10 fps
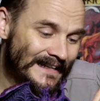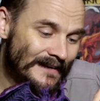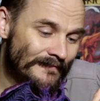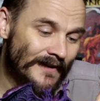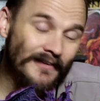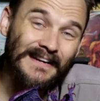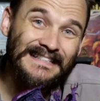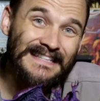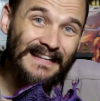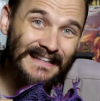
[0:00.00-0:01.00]
in a very
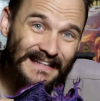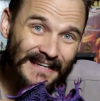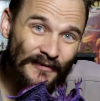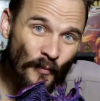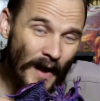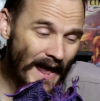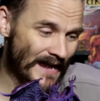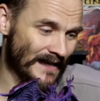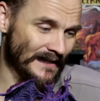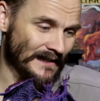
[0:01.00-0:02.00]
delicate
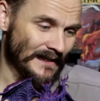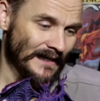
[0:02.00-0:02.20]
way.